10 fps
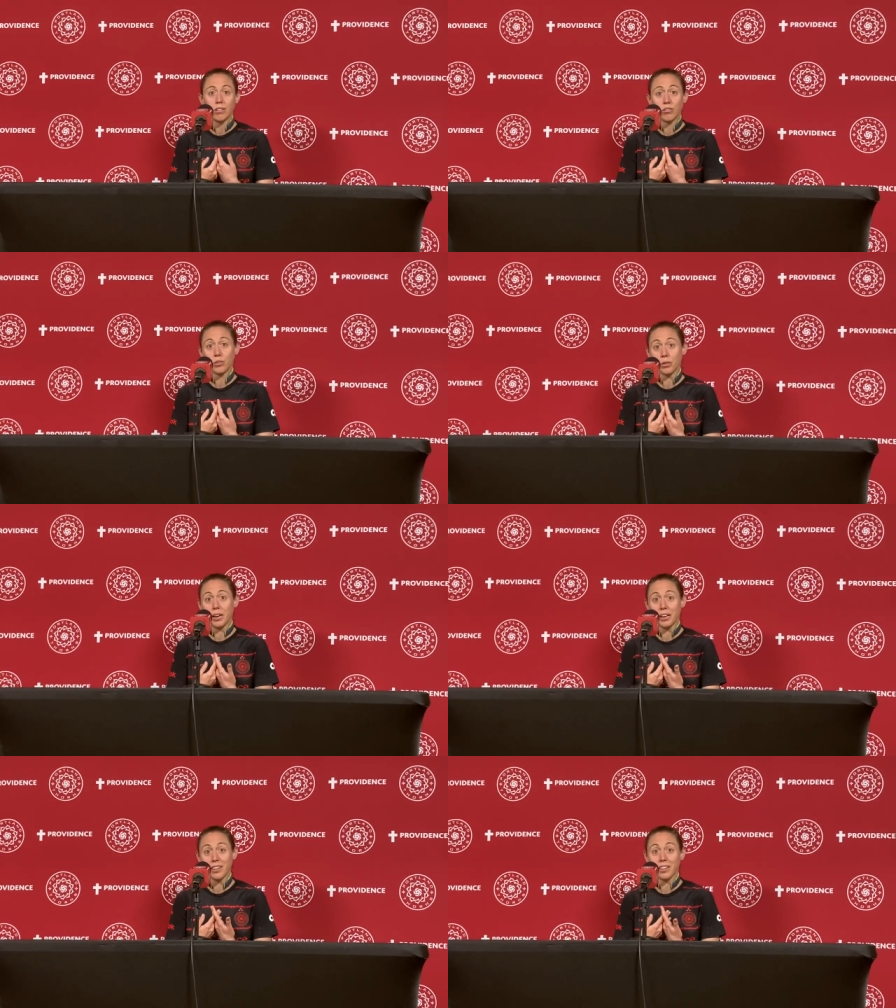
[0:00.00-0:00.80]
for
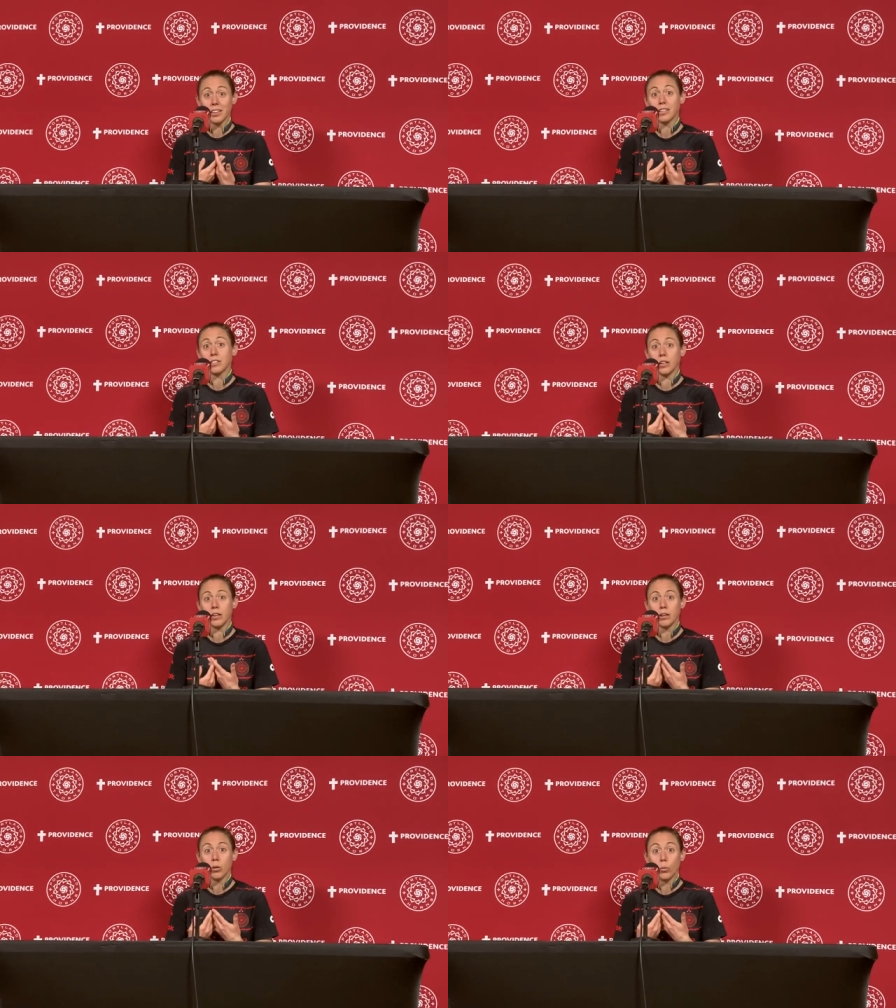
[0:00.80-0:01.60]
like the things that
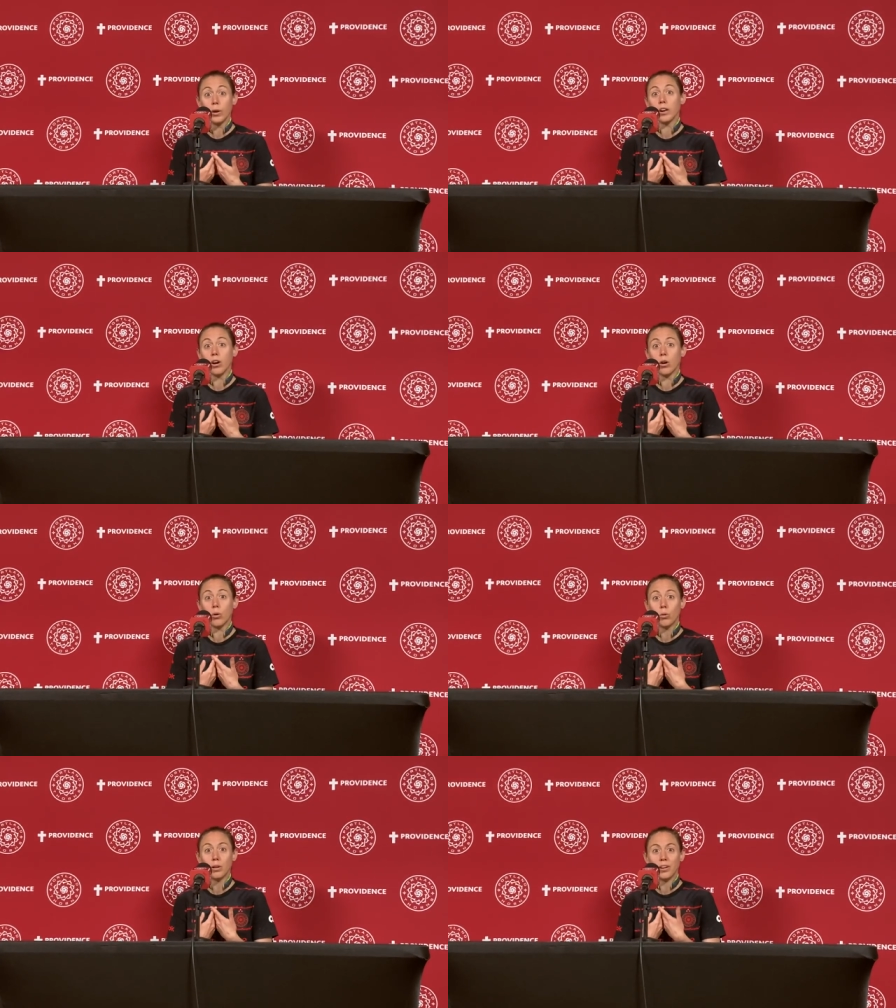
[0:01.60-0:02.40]
we
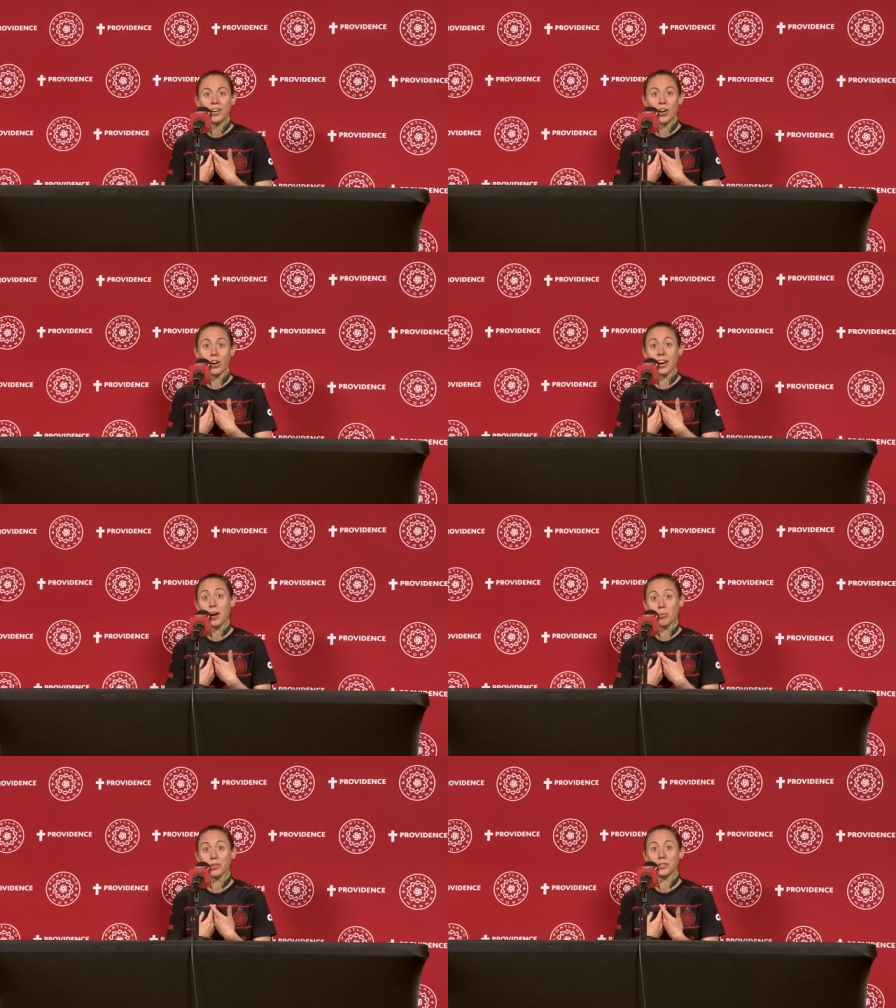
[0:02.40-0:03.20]
know are gonna
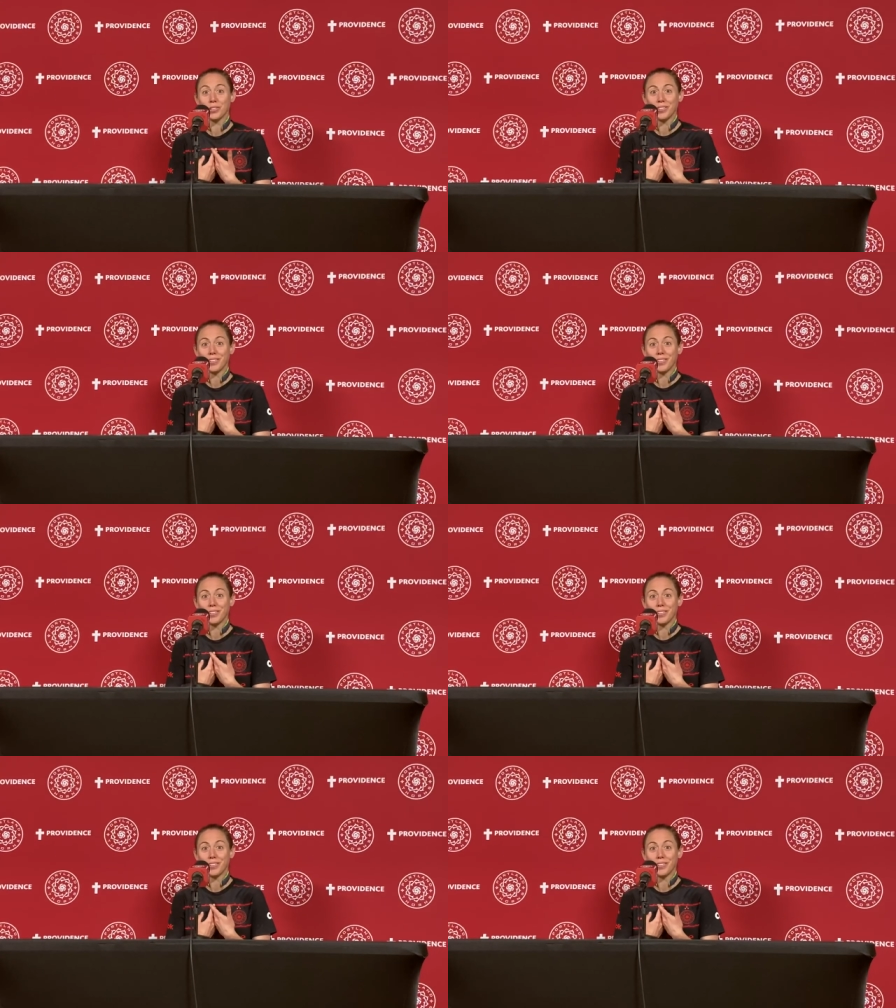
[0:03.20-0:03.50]
help us